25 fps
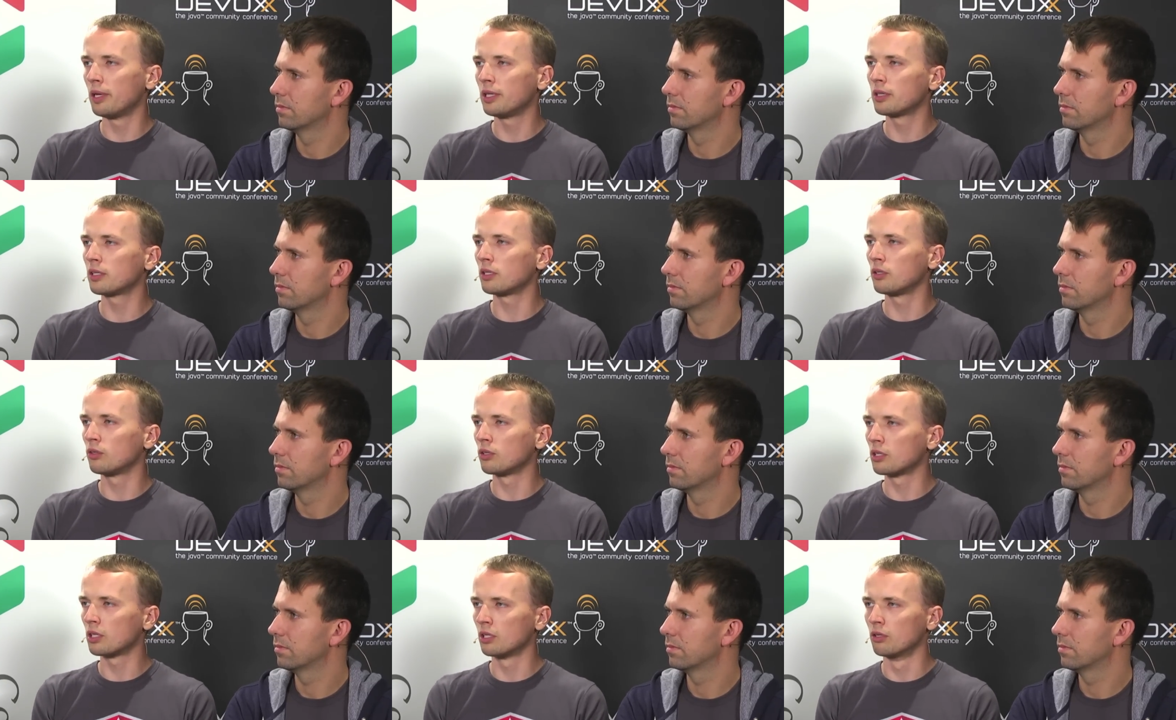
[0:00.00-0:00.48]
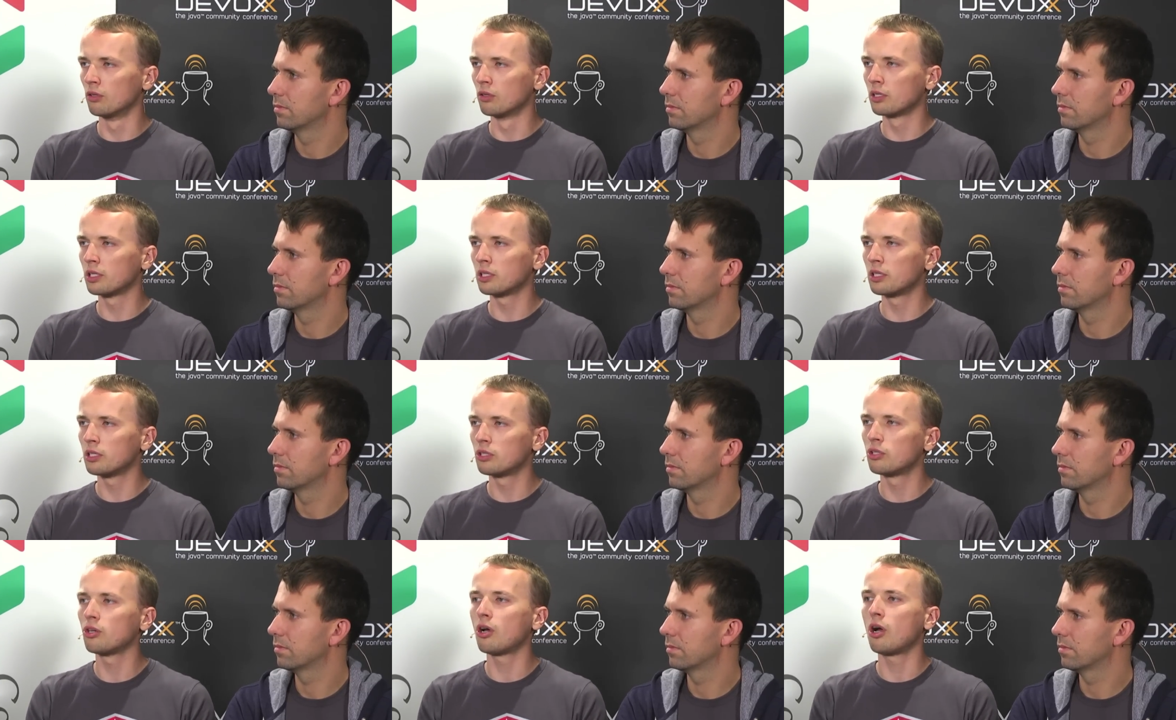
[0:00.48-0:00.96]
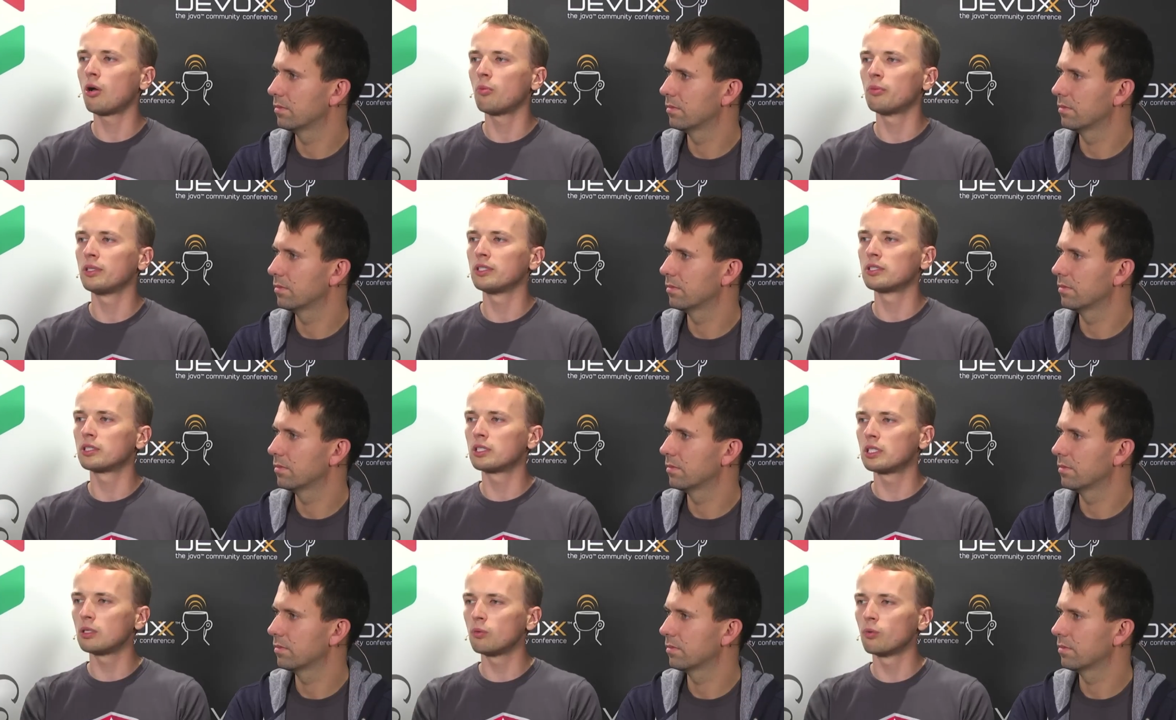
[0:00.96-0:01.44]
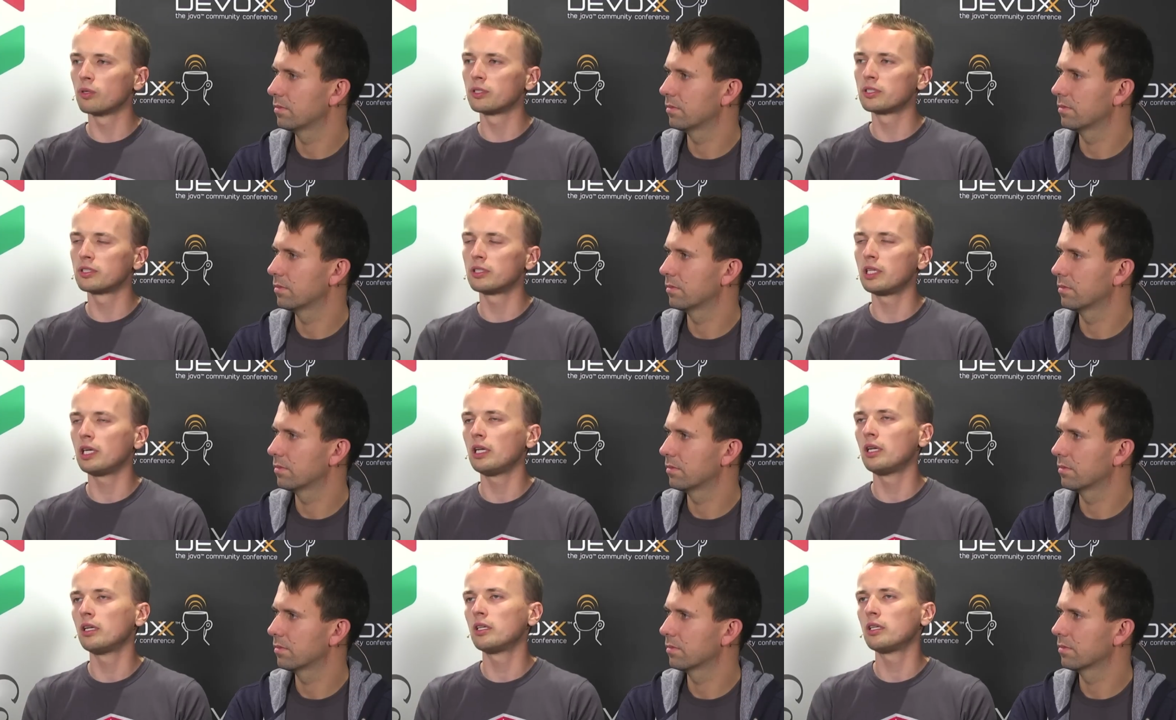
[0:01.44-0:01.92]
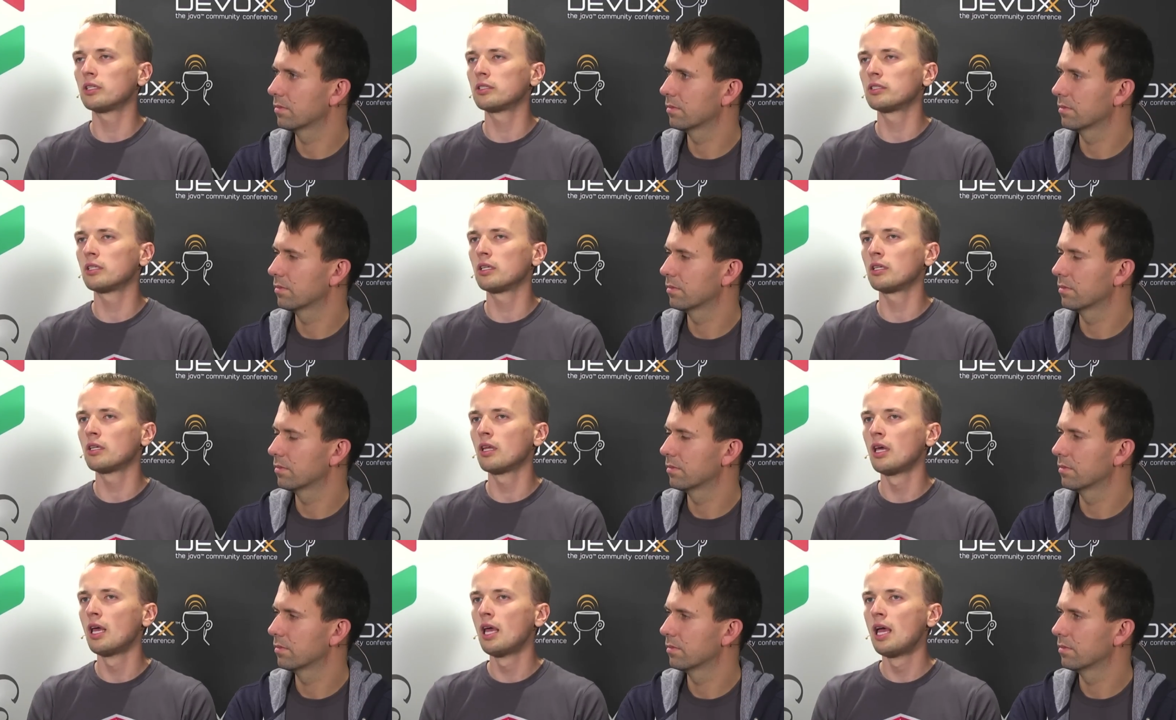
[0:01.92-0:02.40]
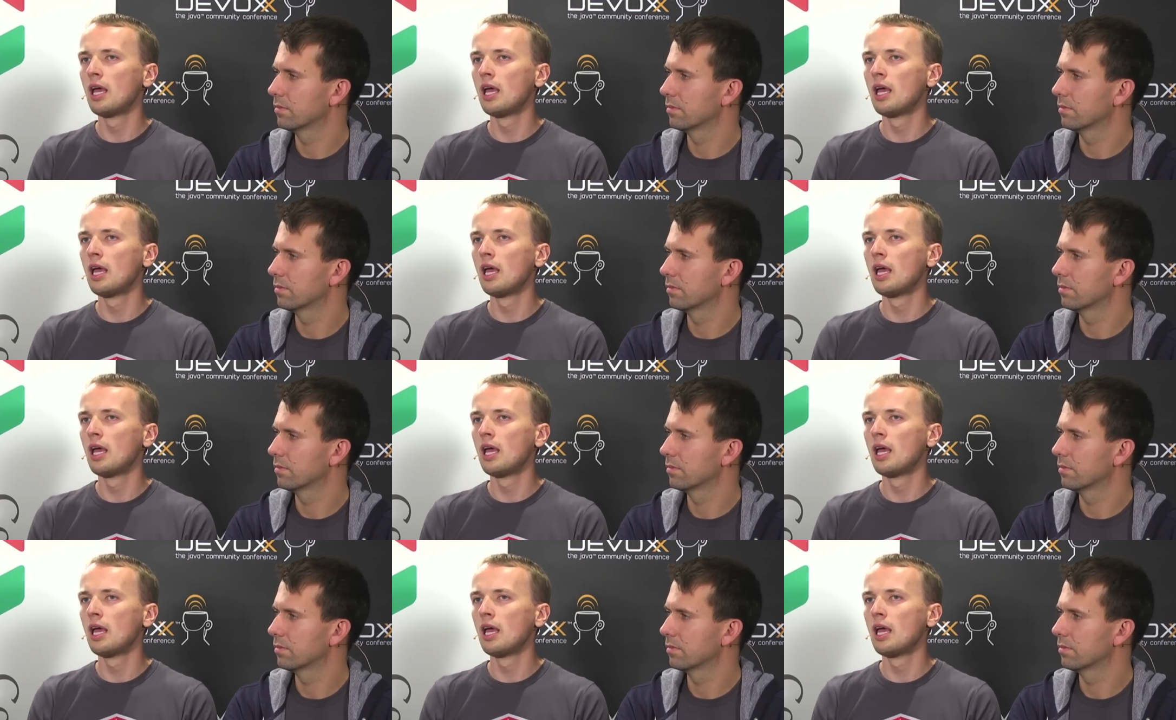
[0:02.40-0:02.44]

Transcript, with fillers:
Speaker 1: and you can look at the DOM and see what state it is in.